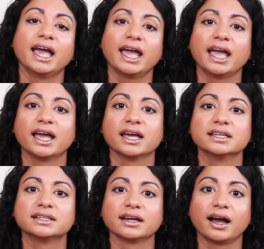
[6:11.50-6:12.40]

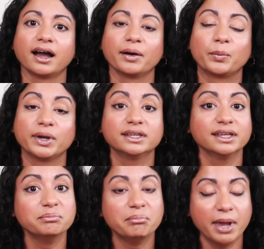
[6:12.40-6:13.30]
and uh, we
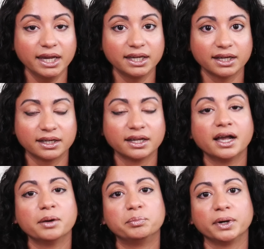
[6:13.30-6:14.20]
did make it.
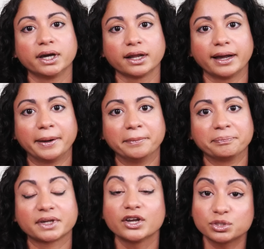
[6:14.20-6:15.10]
But
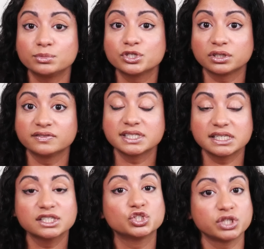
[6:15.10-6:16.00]
um, customer service
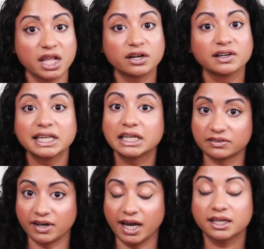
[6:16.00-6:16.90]
is generally
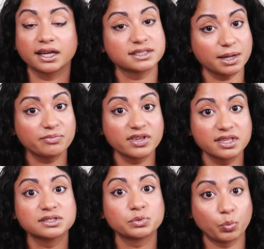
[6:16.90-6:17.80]
great, except for
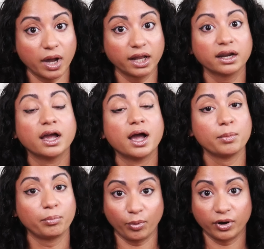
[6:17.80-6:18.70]
this one
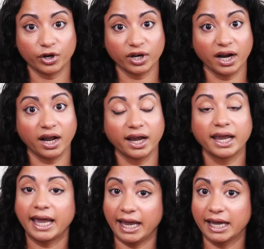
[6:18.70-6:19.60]
porter
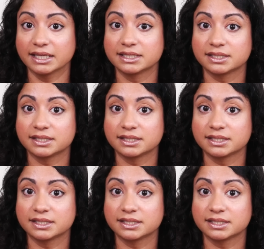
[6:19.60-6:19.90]
guy at